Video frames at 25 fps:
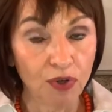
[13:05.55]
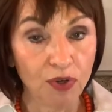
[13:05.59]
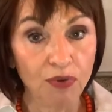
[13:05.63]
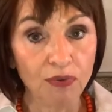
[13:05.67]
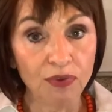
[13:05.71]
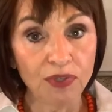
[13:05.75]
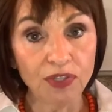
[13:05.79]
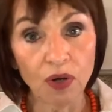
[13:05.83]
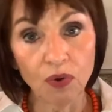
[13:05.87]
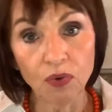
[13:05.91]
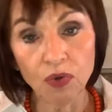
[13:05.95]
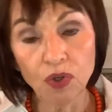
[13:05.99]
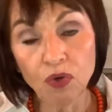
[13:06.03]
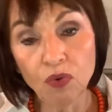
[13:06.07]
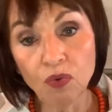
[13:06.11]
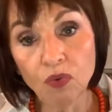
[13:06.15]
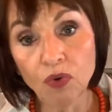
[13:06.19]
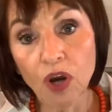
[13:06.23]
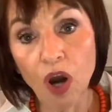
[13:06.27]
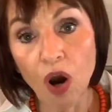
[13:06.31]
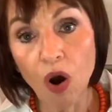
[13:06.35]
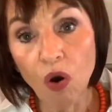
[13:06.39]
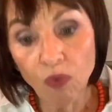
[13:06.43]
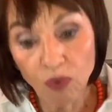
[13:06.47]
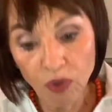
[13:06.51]
So
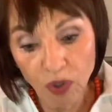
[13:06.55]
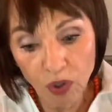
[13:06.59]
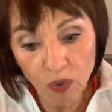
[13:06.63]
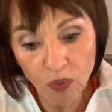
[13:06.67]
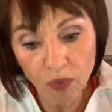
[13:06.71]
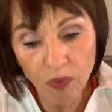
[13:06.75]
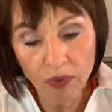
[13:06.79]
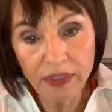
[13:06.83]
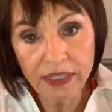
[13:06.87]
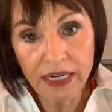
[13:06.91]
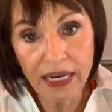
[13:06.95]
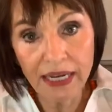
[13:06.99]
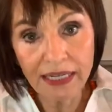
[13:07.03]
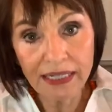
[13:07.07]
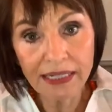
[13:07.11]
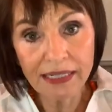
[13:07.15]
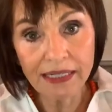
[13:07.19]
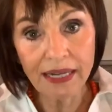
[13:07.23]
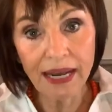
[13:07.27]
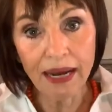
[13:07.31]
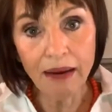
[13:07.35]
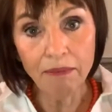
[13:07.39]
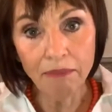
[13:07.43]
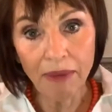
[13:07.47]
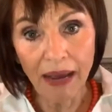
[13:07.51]
you take a
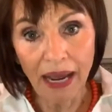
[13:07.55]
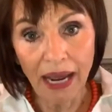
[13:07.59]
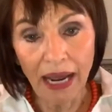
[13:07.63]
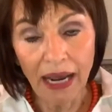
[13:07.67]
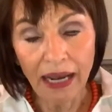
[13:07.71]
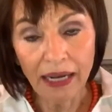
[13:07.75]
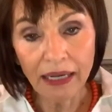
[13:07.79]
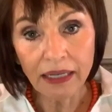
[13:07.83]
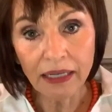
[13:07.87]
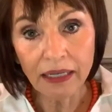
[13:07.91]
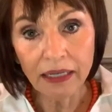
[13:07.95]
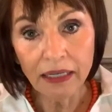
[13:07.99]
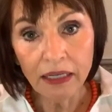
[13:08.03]
step back.